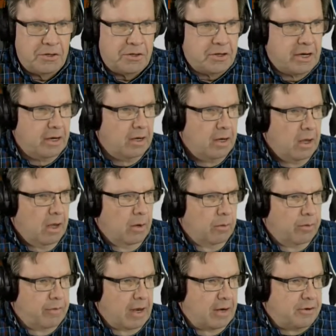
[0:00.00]
uh,
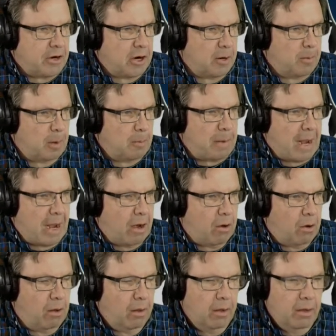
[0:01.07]
we've had Chairman
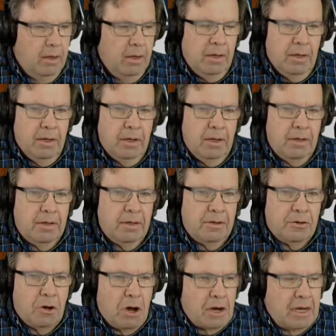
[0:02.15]
Powell uh,
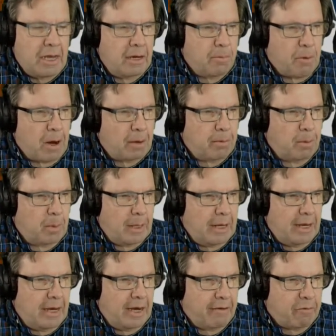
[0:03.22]
talking.
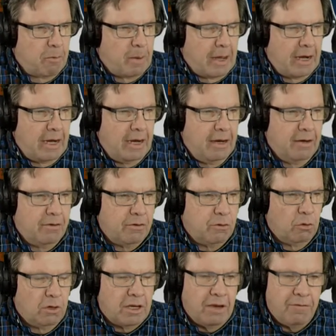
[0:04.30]
Probably everybody is
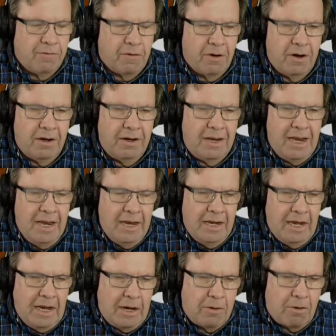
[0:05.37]
looking for
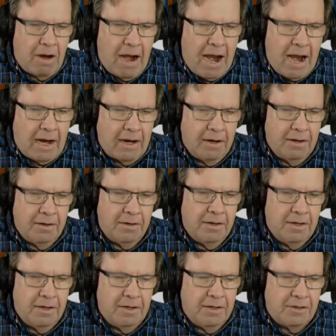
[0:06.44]
any crack,
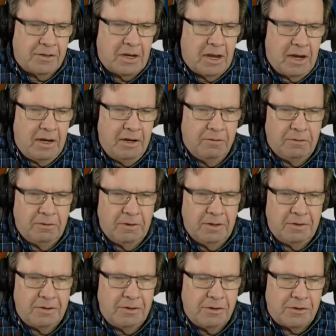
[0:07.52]
uh, a sign of
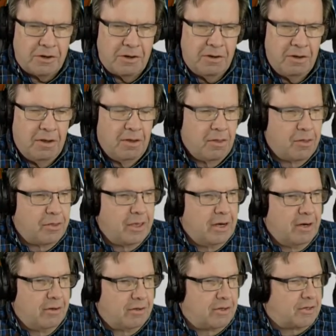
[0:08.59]
just the
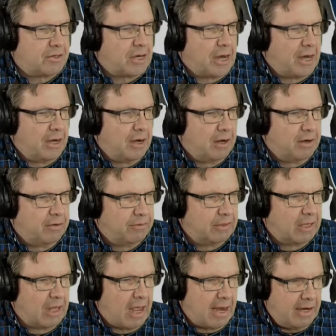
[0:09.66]
thinnest sign of
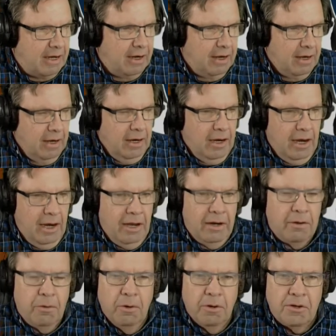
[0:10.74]
light. And of
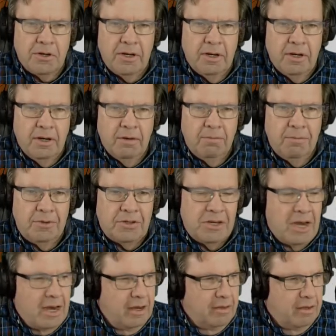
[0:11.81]
course, uh,
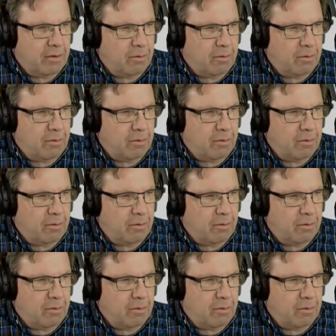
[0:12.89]
saying that